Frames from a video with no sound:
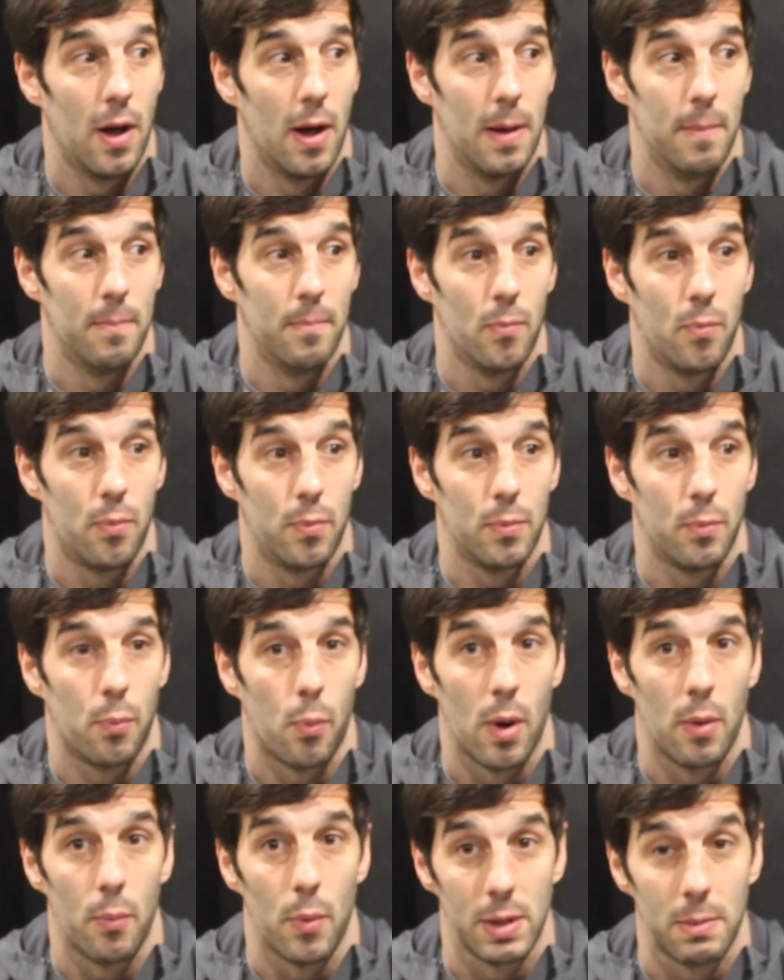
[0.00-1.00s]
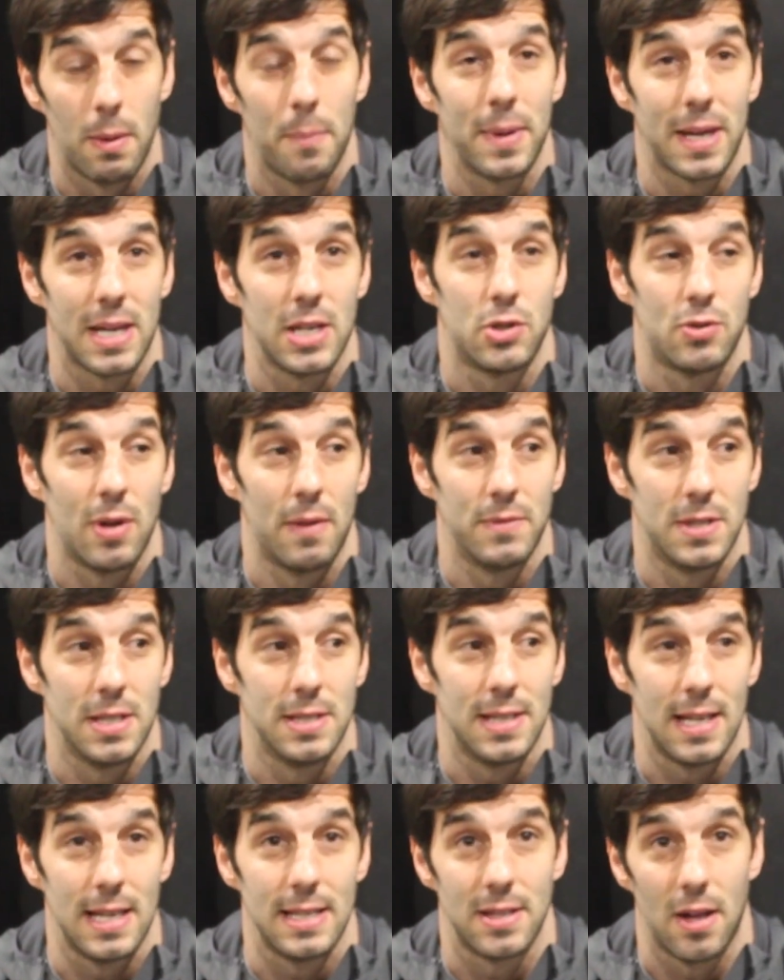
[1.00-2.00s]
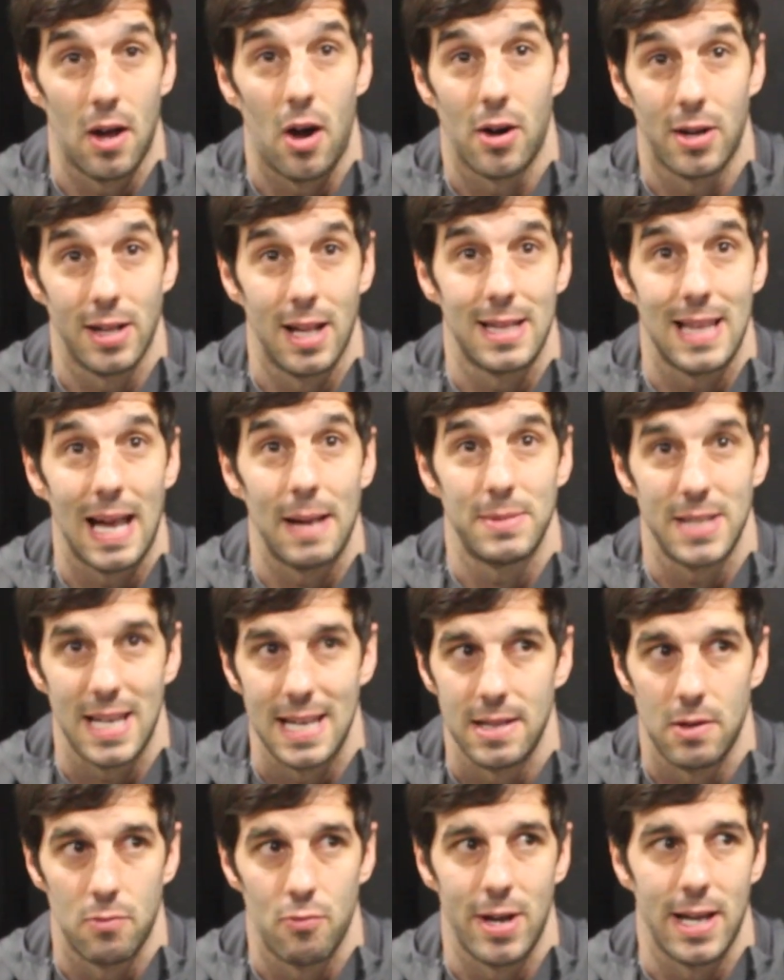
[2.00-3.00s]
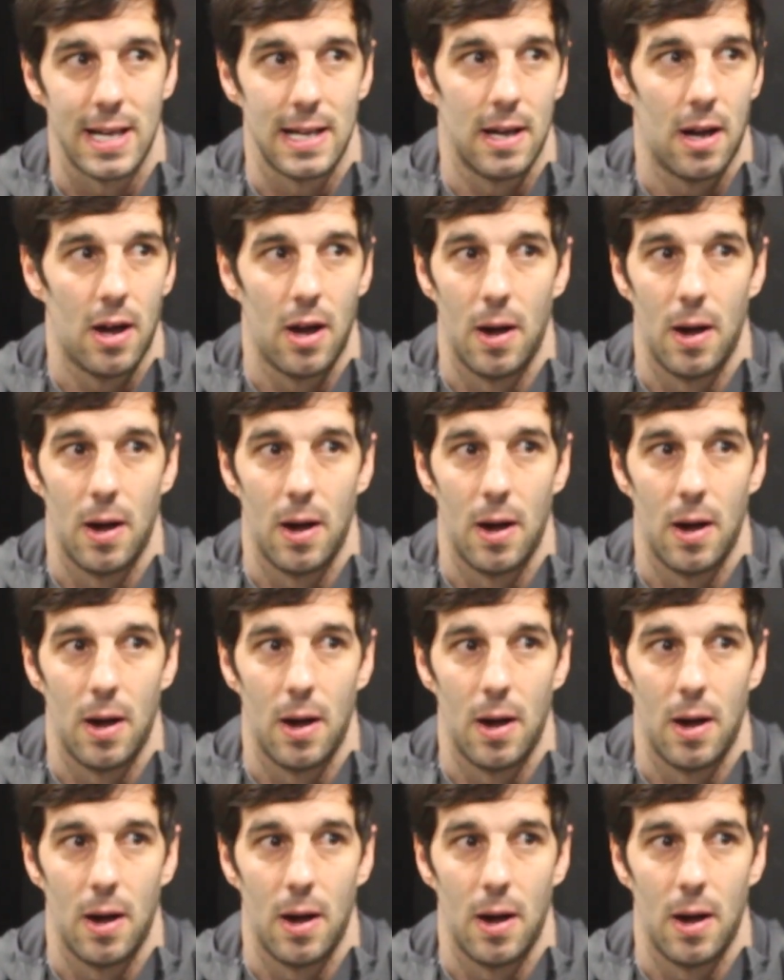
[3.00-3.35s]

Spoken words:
One of my biggest strengths is that I can adapt in the ring.